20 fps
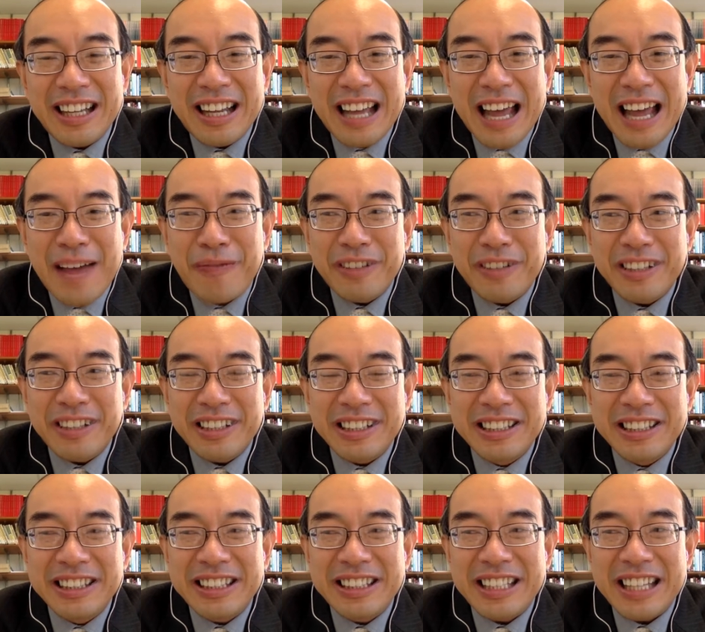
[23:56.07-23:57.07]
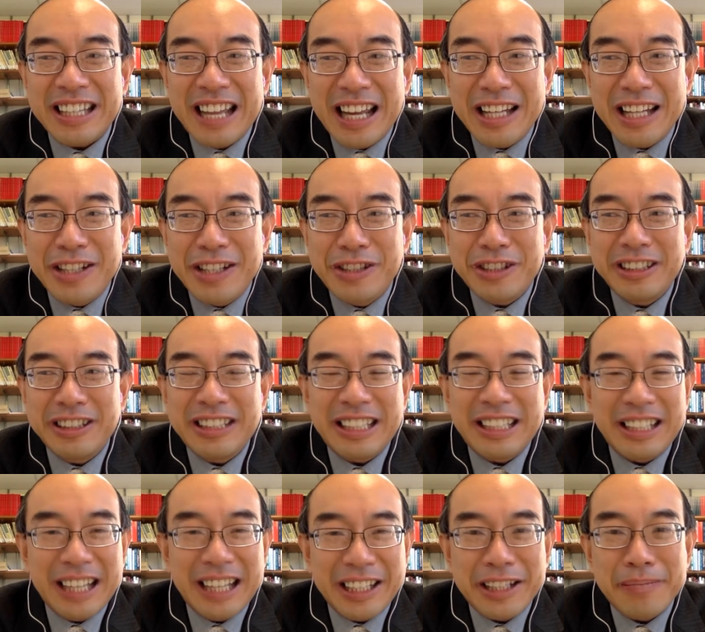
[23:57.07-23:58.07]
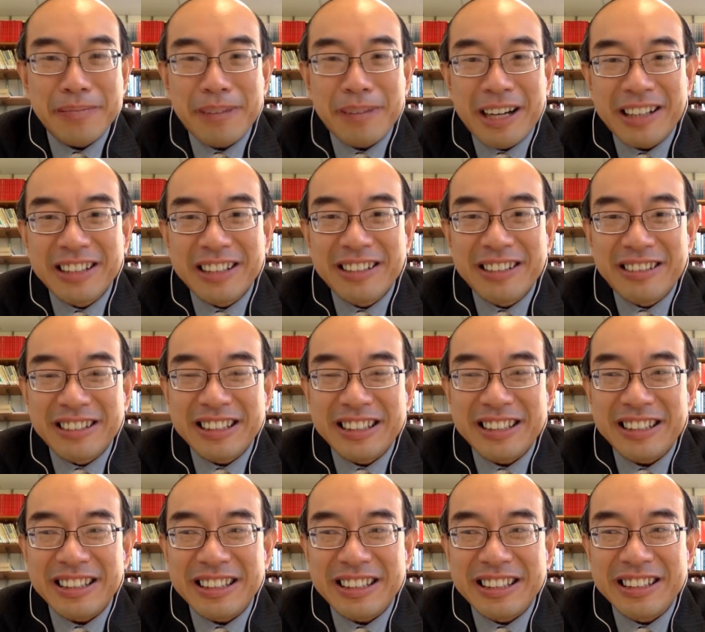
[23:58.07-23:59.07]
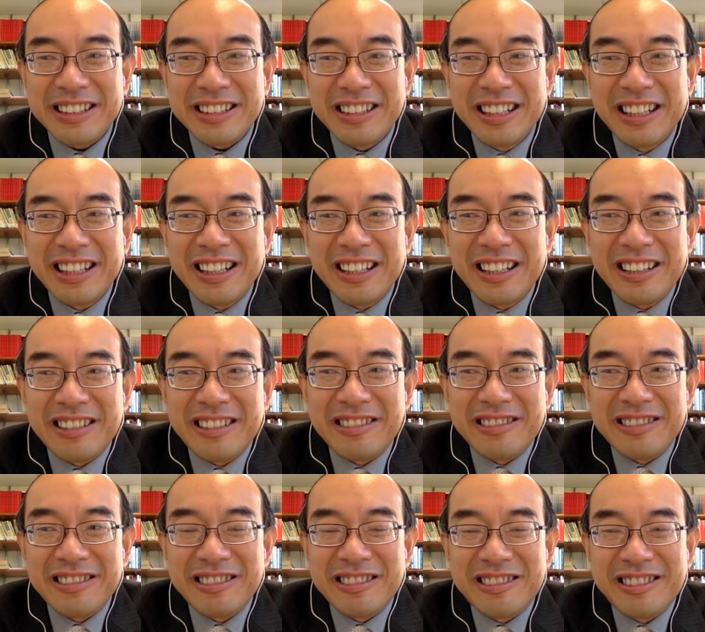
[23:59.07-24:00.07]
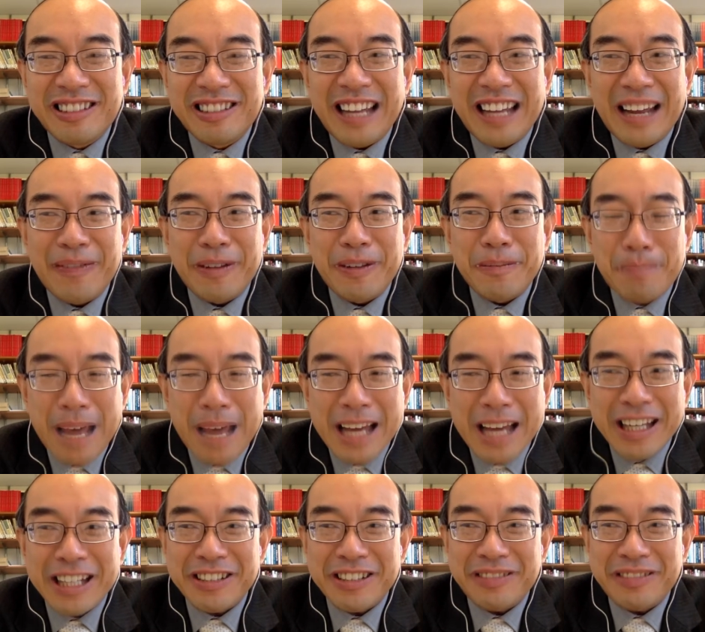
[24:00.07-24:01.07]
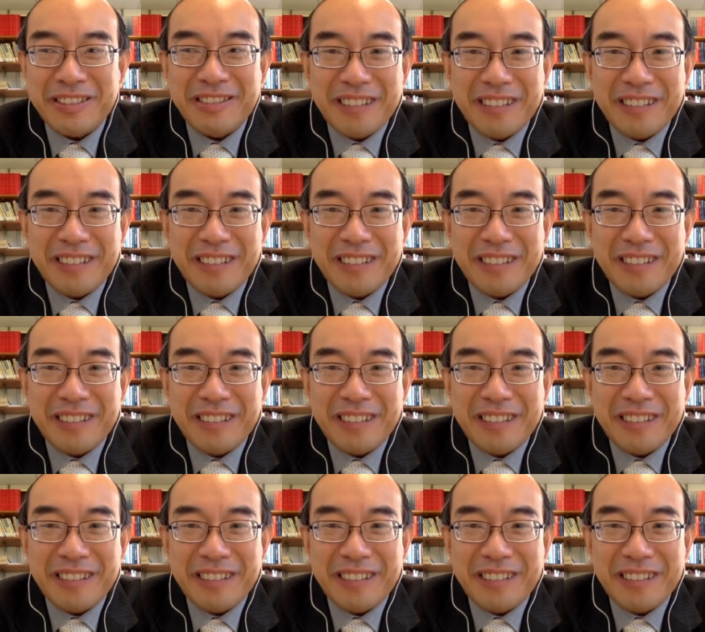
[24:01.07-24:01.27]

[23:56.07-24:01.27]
Africans and Asians and Latin American Christians who do not have the baggage of the